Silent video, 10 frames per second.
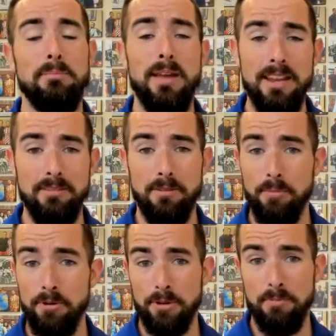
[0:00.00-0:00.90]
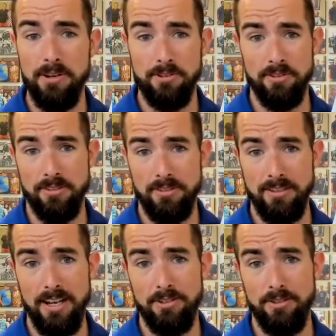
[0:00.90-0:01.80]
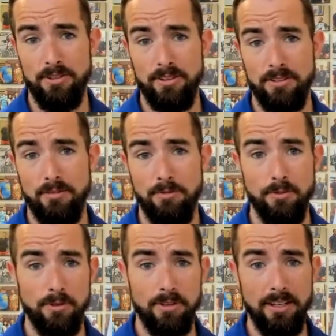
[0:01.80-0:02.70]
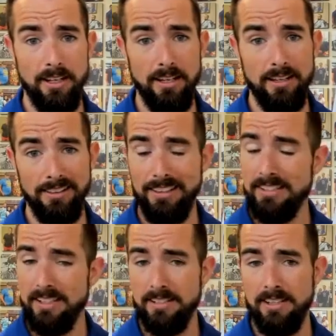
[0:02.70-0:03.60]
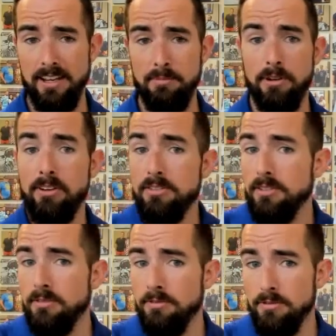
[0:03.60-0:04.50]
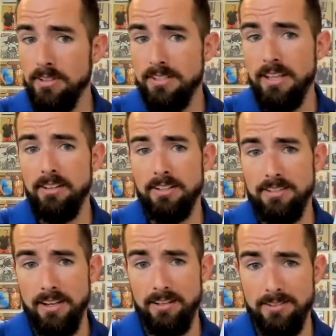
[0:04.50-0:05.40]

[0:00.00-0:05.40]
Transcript: paying for both commissions, not just for the listing side, but also for the selling side.